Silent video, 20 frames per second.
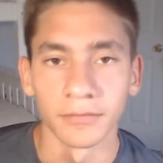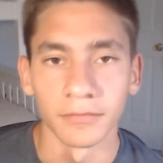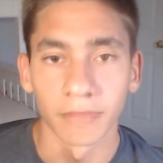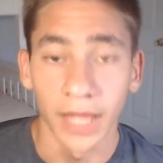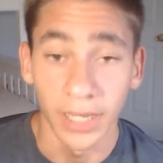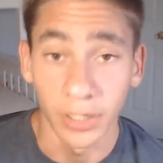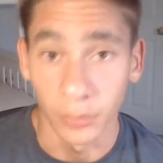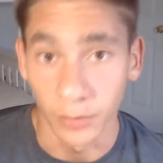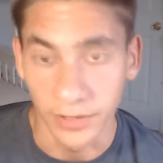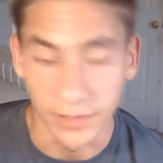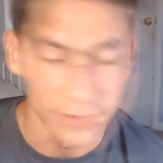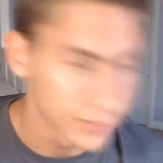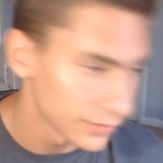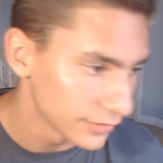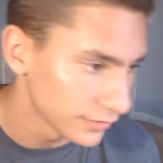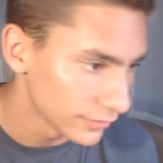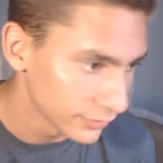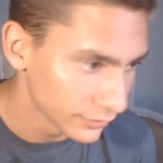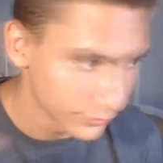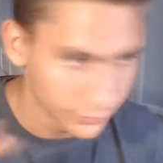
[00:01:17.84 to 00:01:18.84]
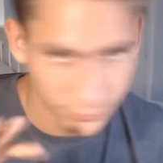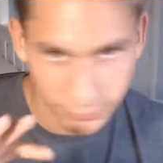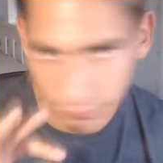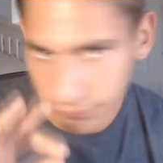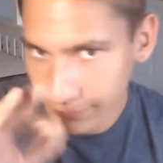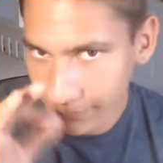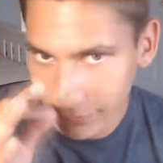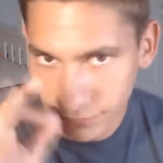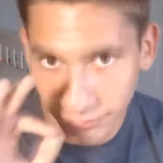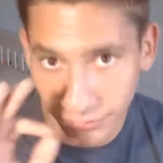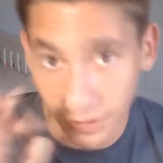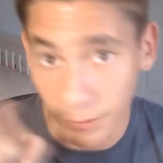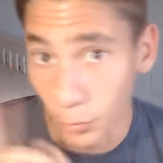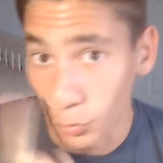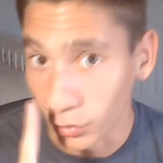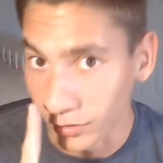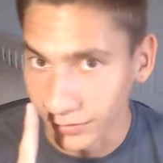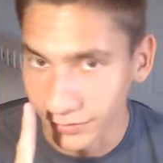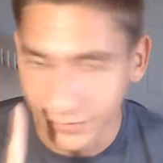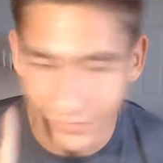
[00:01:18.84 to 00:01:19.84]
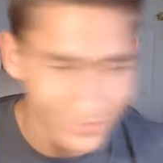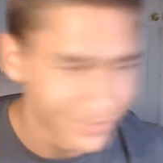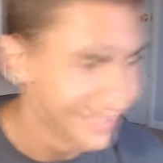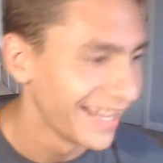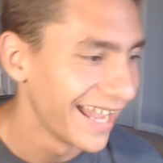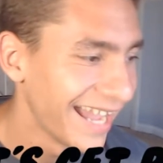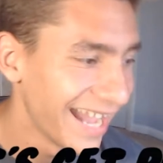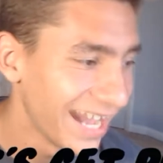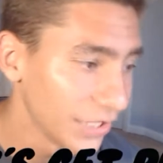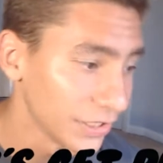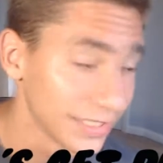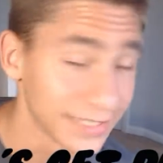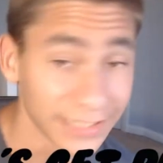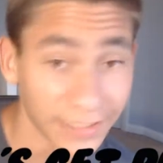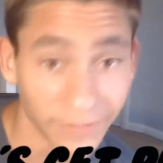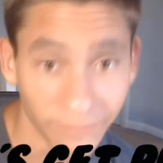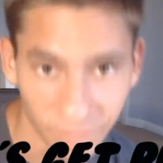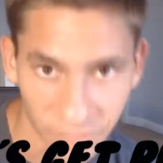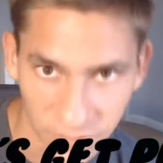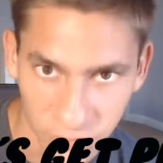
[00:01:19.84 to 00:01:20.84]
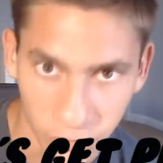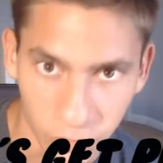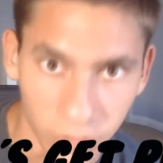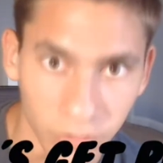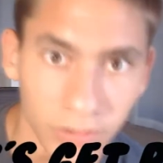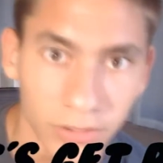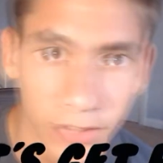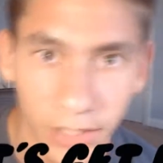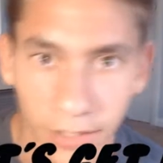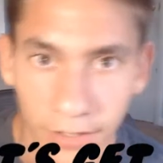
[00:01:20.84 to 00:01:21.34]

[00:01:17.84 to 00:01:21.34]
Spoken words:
Anyways, number one, let's get physical.